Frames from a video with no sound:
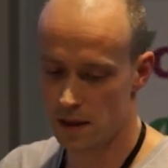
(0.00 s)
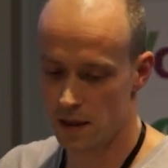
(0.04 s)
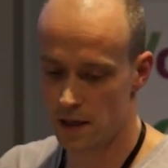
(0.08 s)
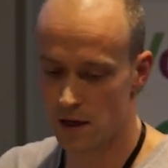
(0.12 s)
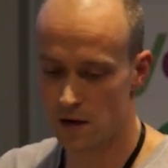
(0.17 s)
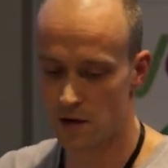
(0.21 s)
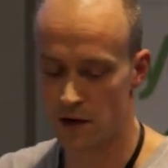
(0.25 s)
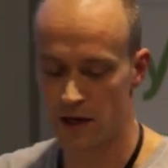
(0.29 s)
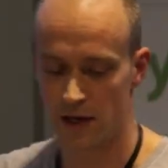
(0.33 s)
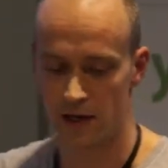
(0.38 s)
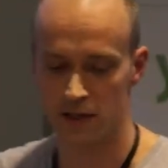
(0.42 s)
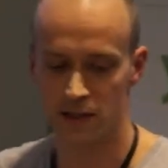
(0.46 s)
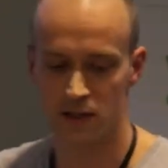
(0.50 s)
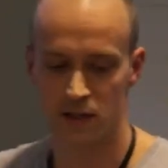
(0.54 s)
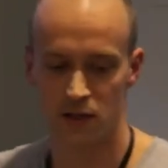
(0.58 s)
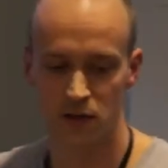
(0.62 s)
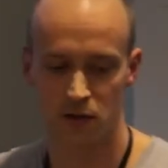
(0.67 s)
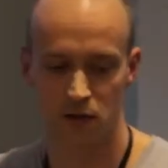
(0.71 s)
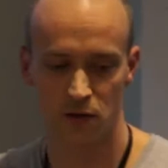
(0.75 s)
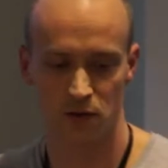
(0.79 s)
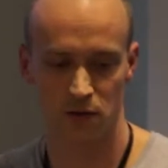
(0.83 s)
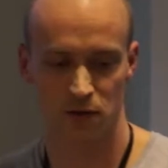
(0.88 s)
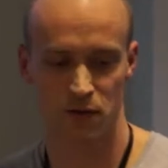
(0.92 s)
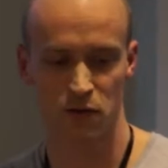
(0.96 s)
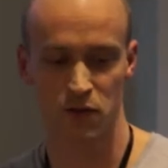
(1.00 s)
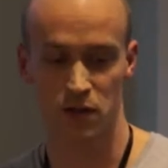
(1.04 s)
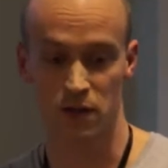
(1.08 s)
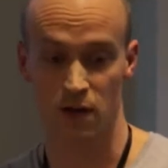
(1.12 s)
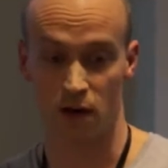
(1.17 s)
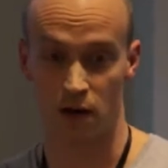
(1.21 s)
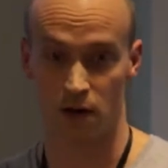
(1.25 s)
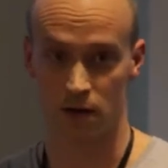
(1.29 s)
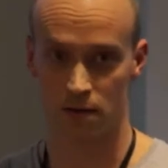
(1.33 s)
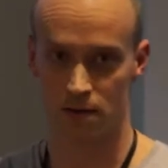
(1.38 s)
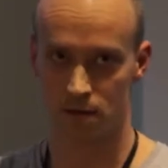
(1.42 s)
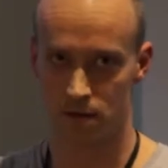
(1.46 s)
Okay, so
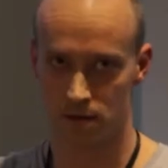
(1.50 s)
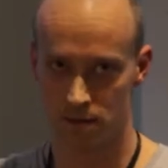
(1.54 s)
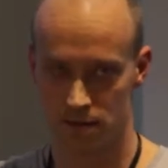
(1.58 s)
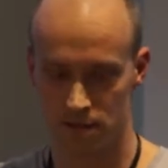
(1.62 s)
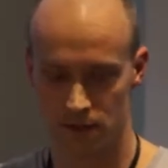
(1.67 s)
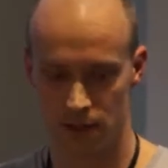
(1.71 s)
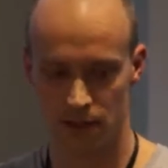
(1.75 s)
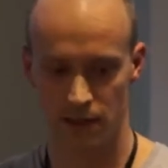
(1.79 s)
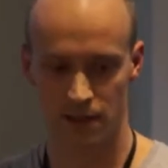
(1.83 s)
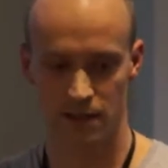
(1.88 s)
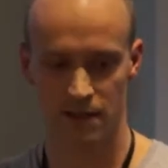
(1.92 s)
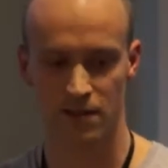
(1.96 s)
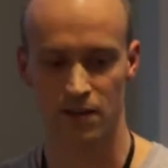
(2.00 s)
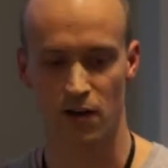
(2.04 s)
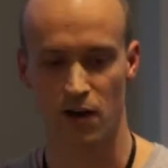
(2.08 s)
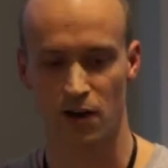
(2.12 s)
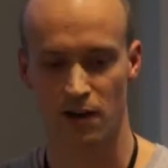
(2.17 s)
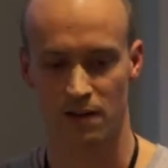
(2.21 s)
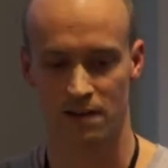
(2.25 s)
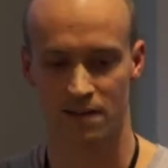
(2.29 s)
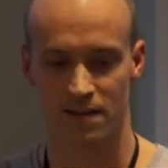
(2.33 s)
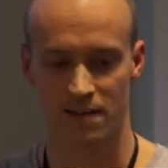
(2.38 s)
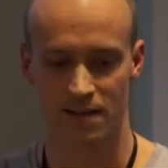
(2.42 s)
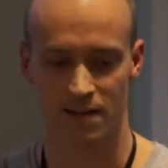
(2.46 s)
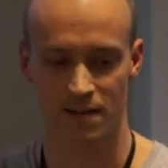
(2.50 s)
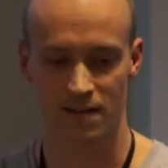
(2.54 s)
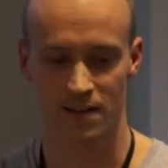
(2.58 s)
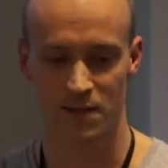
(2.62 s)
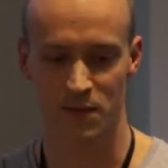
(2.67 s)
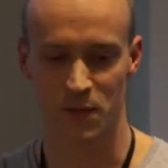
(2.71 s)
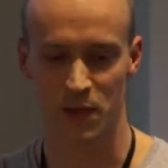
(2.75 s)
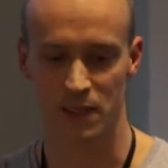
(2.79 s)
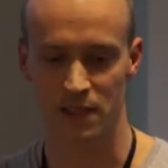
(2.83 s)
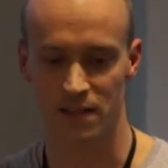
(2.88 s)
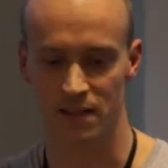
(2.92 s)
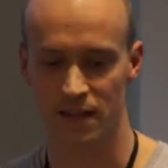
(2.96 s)
to really start, this
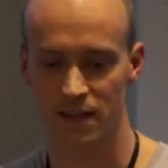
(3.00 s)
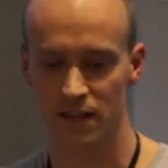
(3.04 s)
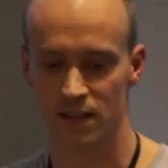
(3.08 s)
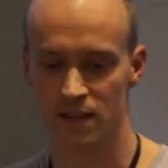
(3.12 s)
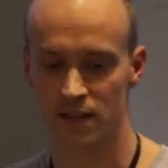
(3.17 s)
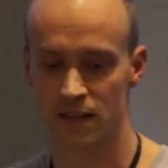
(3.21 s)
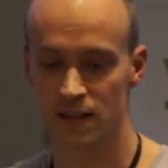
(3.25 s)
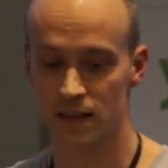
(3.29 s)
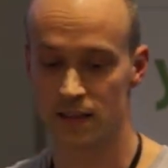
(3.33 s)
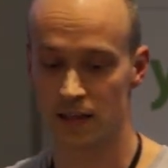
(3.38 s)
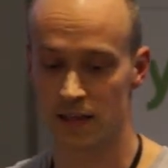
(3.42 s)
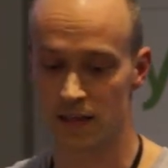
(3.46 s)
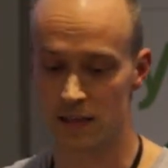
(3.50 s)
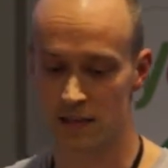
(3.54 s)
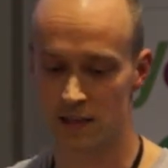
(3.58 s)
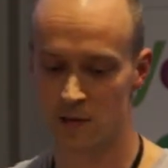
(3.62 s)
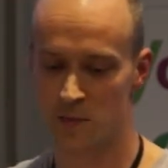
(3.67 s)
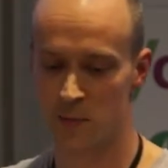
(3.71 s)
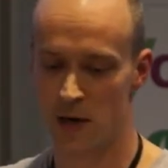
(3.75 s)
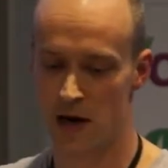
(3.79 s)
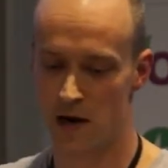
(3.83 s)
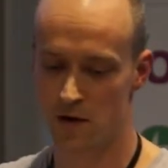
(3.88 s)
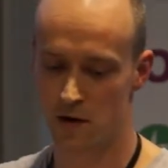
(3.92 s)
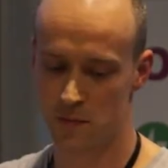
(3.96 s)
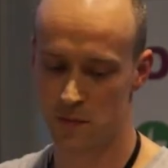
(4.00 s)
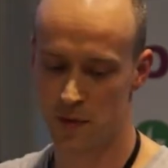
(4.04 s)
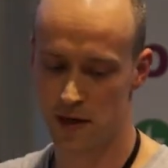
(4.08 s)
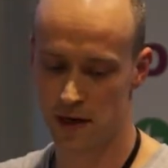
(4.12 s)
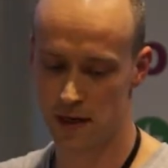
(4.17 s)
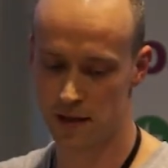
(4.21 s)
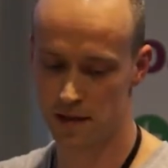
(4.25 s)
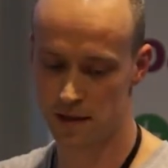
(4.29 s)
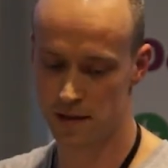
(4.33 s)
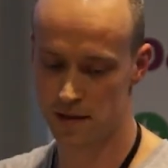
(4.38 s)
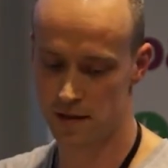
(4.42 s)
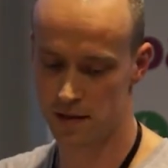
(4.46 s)
presentation is actually powered
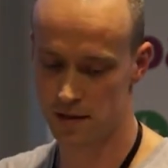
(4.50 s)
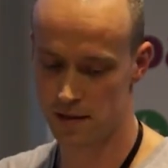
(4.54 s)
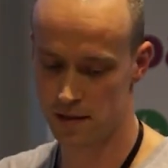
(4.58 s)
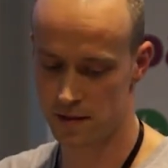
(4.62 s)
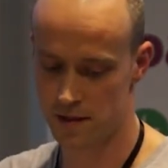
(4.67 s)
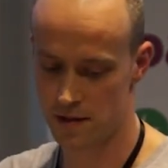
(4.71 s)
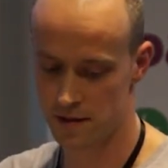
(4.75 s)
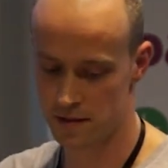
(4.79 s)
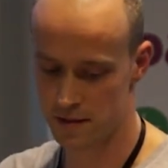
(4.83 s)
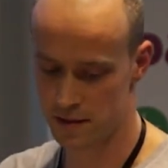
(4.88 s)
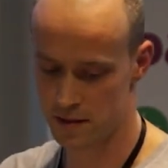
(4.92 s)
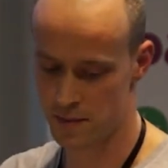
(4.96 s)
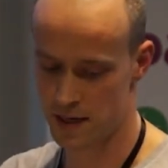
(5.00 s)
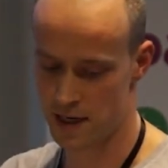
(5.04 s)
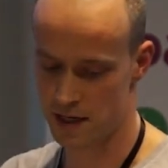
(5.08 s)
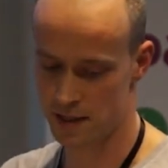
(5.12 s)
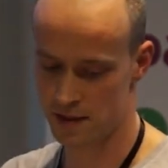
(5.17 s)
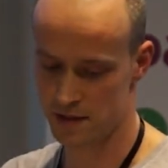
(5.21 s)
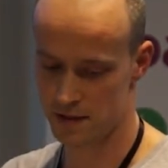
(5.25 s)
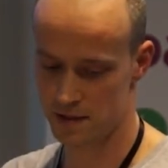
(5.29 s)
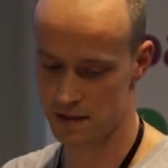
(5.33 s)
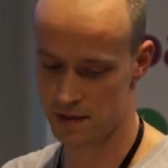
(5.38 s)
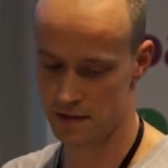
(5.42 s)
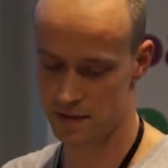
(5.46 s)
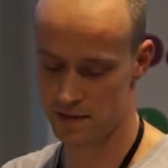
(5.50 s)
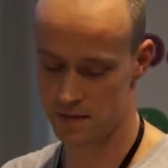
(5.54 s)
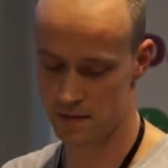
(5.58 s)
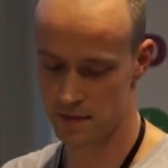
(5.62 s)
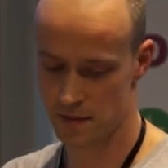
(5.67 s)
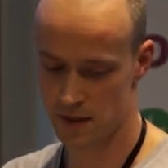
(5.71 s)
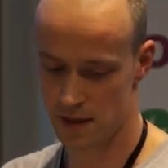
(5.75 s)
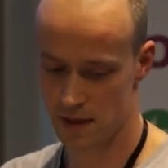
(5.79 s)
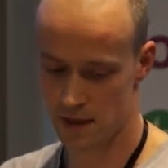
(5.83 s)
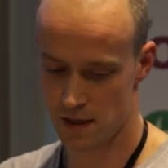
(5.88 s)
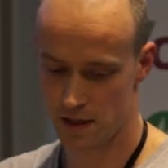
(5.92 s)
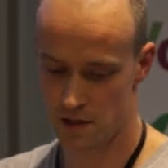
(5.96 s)
by the Customizer.
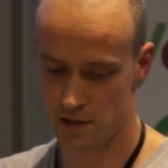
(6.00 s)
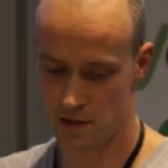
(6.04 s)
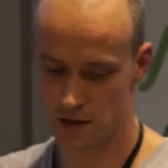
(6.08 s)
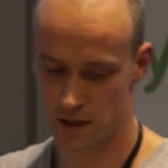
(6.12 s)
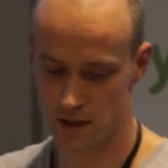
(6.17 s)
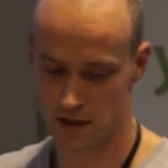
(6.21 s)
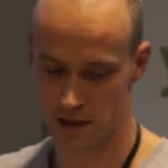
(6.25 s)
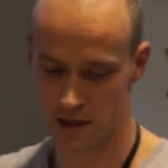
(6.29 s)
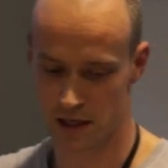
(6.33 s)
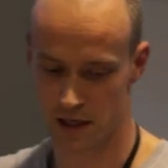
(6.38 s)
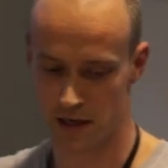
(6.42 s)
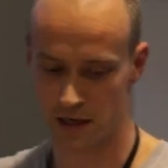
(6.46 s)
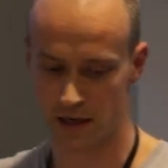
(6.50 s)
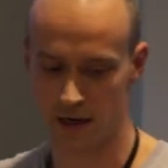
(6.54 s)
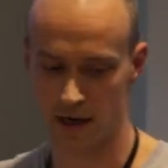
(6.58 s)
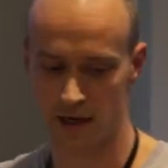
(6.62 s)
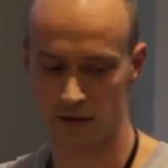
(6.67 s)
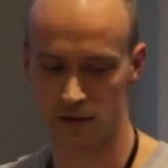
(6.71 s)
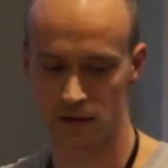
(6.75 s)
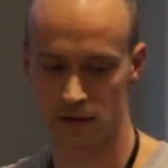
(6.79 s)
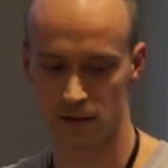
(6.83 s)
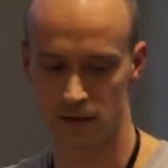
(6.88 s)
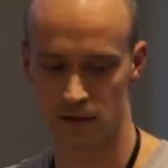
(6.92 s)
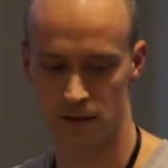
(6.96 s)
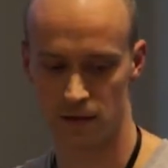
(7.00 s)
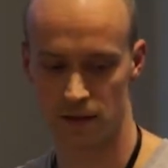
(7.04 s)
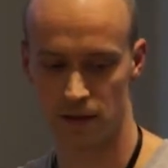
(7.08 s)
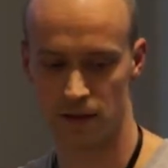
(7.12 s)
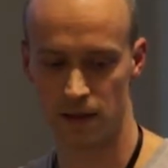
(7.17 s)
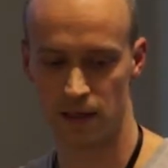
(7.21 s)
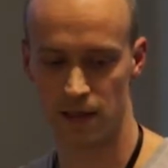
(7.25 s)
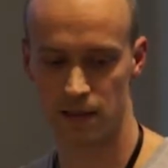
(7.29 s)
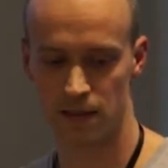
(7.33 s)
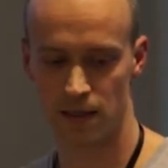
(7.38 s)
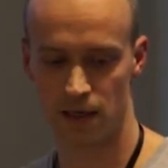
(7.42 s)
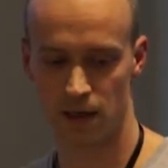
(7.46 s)
You can check it out on
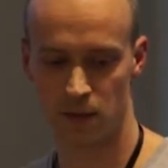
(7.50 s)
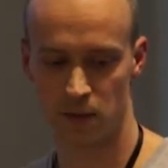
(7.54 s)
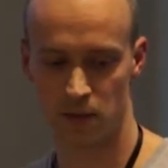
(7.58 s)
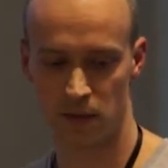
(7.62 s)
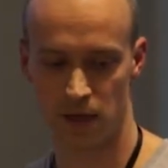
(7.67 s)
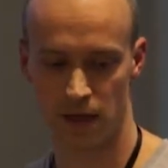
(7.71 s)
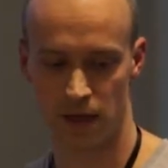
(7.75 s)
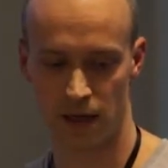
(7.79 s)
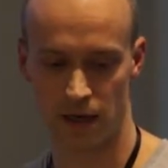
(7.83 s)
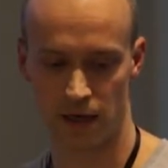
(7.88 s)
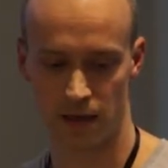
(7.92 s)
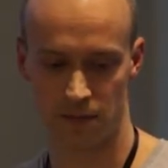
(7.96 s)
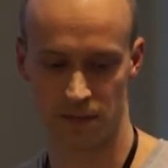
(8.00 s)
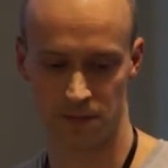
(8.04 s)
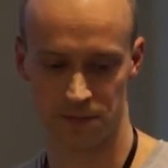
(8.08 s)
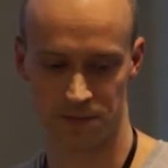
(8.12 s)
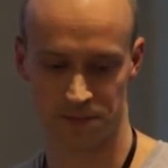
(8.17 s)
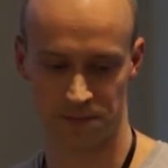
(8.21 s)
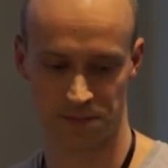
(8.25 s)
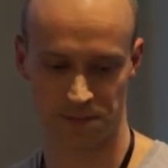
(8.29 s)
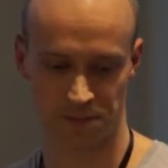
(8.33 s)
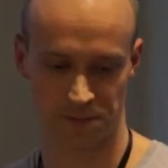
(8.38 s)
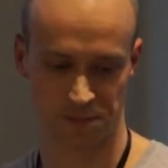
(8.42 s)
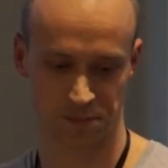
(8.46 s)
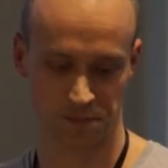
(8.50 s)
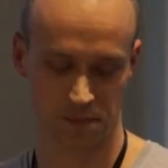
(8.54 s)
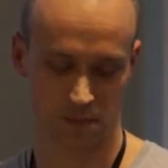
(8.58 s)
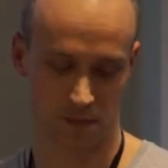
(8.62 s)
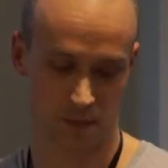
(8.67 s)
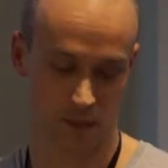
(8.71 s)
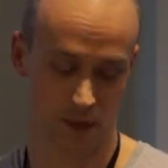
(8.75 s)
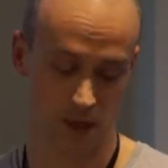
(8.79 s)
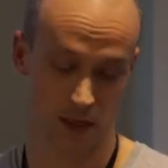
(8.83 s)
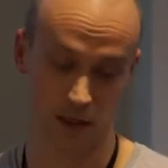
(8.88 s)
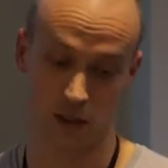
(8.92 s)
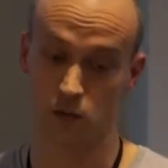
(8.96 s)
GitHub.
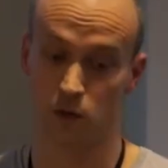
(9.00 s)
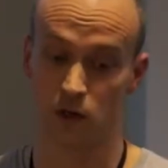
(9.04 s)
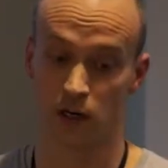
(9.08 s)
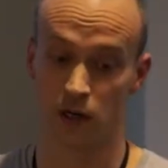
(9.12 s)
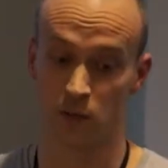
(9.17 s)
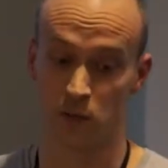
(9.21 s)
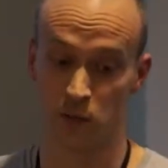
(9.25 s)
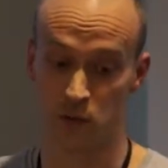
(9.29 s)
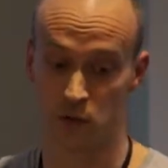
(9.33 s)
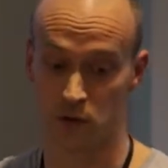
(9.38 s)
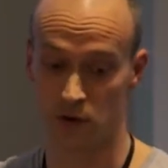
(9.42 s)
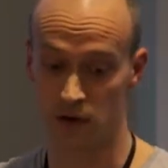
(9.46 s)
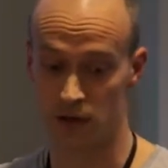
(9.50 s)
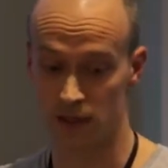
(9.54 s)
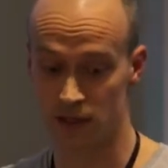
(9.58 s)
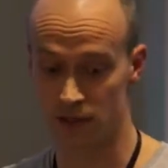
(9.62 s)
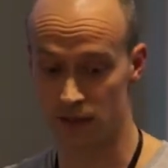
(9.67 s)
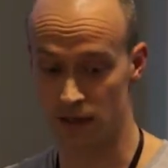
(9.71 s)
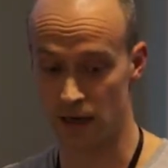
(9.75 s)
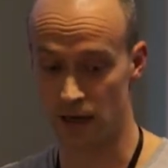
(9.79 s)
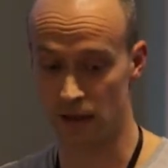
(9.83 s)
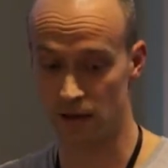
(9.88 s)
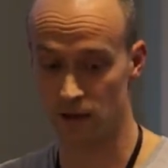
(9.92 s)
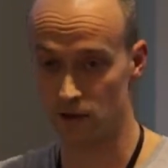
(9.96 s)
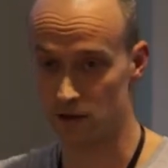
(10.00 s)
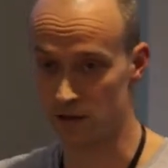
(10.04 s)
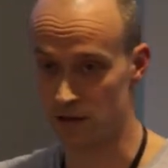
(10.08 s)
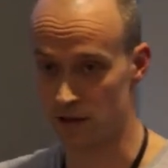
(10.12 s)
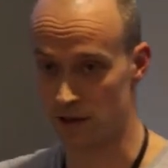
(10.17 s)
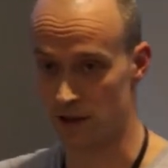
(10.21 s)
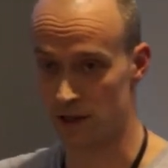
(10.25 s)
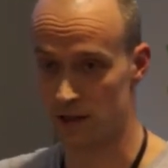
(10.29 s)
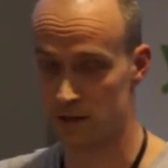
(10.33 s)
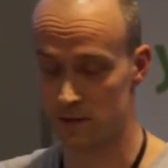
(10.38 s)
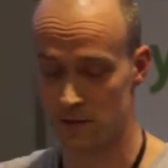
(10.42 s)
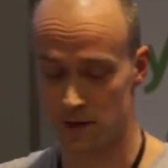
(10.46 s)
It's a work in progress. I learned a
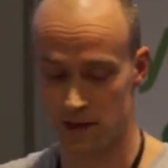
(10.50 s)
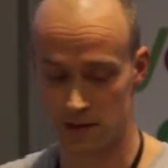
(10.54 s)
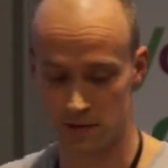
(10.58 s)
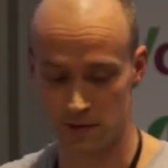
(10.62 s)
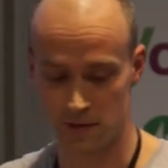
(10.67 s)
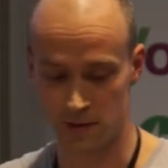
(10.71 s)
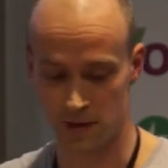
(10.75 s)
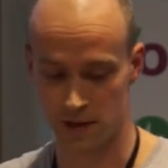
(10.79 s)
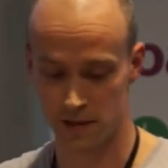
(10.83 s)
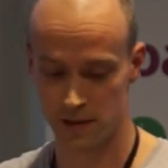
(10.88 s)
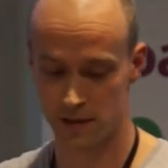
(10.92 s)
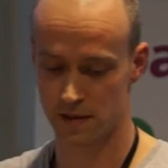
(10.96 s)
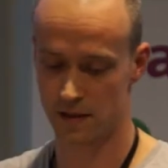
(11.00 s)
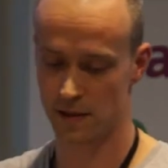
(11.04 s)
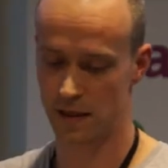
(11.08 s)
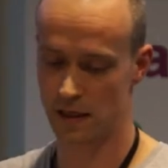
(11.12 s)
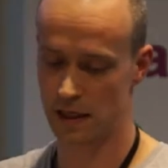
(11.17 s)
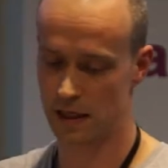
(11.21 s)
lot while doing it.